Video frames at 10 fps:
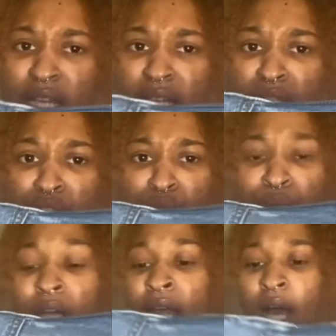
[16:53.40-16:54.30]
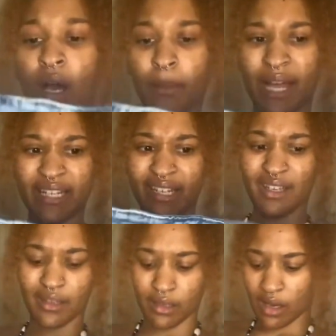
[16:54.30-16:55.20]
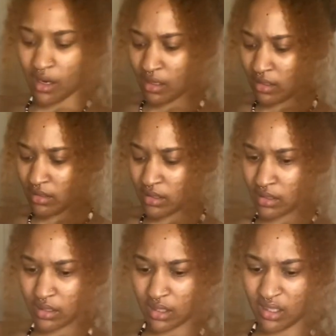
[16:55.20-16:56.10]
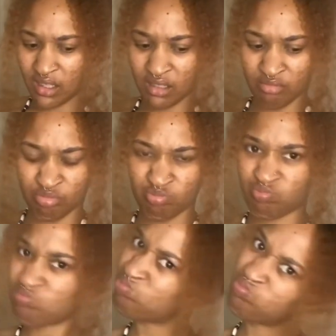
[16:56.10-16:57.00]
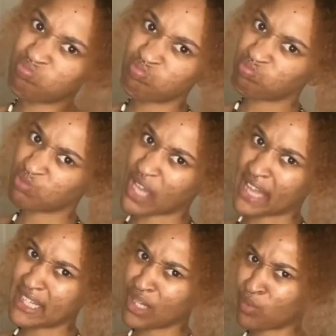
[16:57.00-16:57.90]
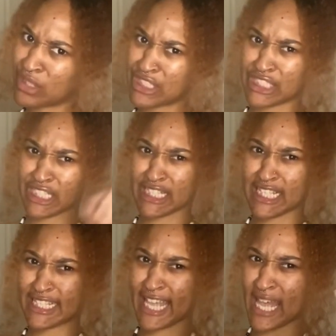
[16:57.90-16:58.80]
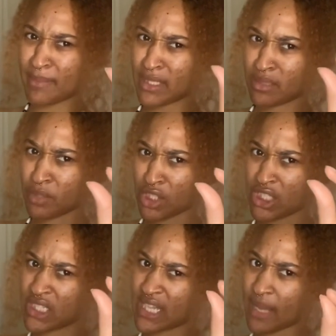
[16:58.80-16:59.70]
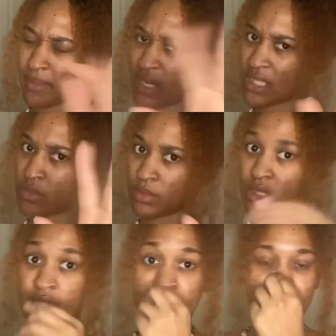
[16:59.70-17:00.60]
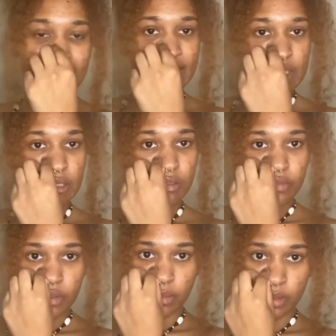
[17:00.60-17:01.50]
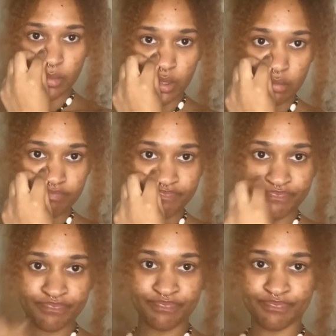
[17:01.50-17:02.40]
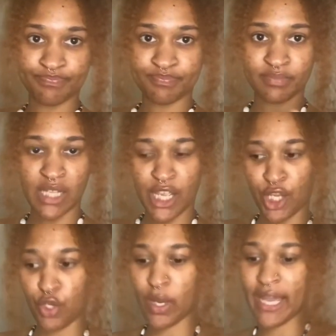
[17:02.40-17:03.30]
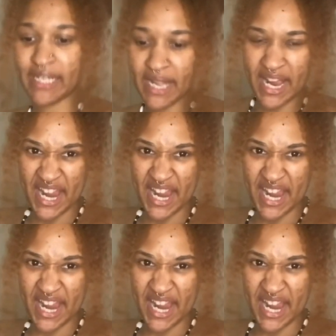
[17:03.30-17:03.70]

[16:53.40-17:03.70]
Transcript: get it too. I did get a large, and I think it runs just a tad bit small, just a tad bit, not too much. Like, it still fit on me, but, you know, I had to